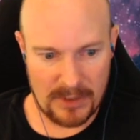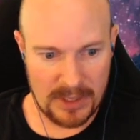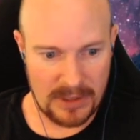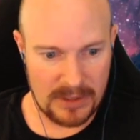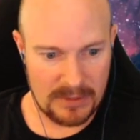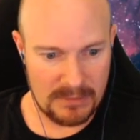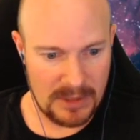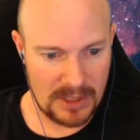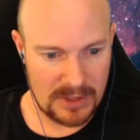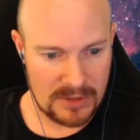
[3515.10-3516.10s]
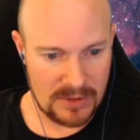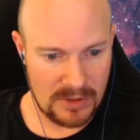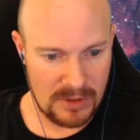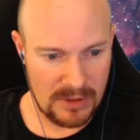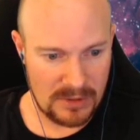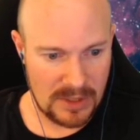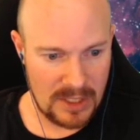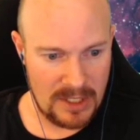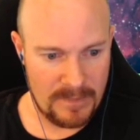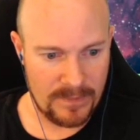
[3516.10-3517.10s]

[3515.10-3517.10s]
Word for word: here. Mind control. Okay.